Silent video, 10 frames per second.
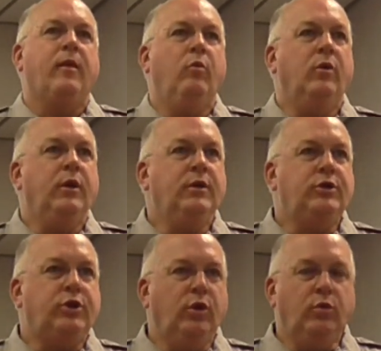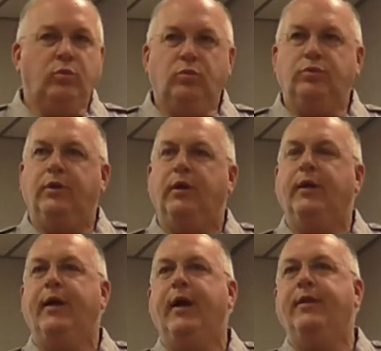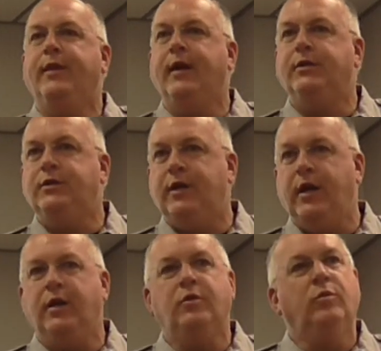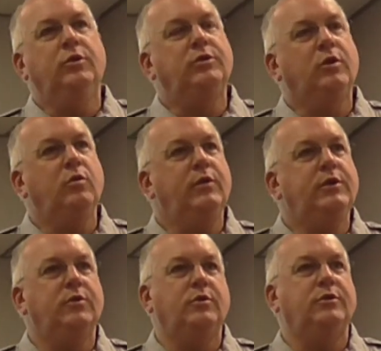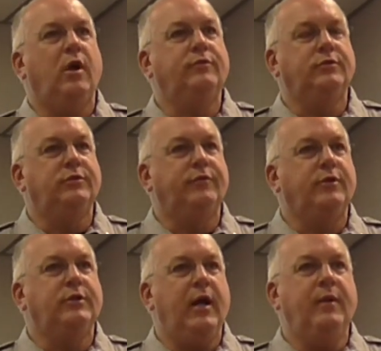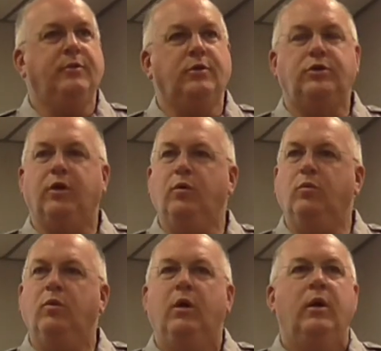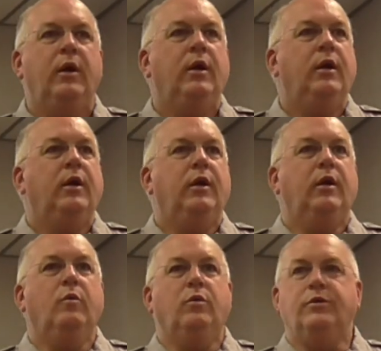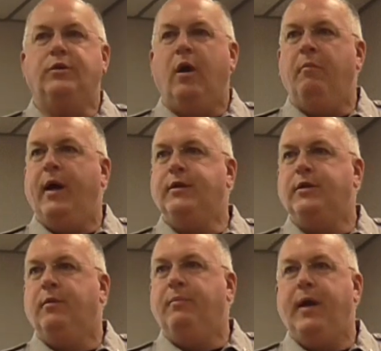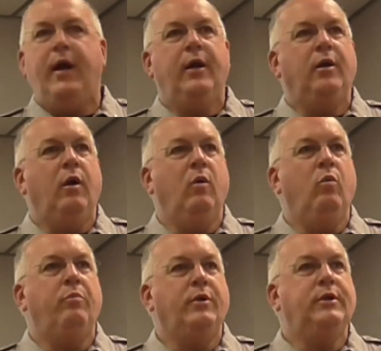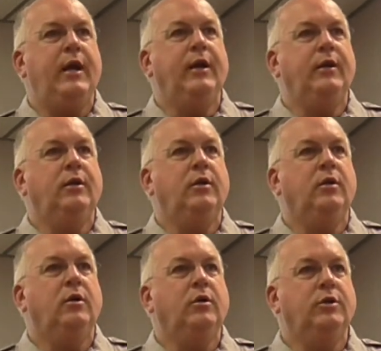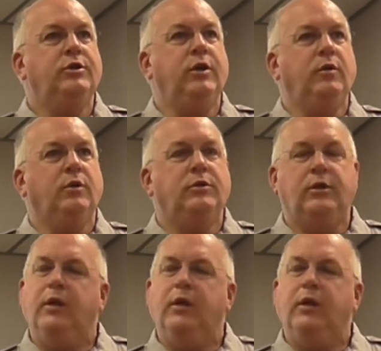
we're in the schools, and things change. When the school resource officers first came to the school, it was a major impact on protecting the students.